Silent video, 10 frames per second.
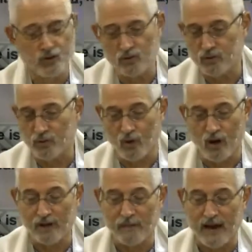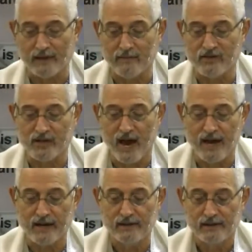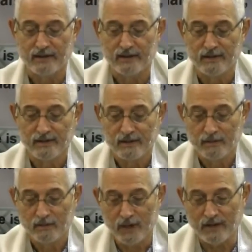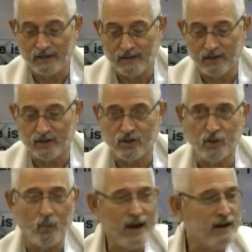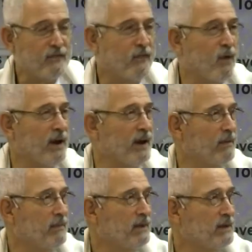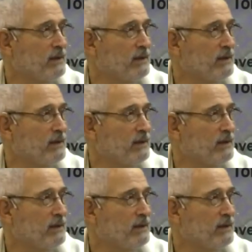Jews who talk about the Messiah, but they're still waiting for Him.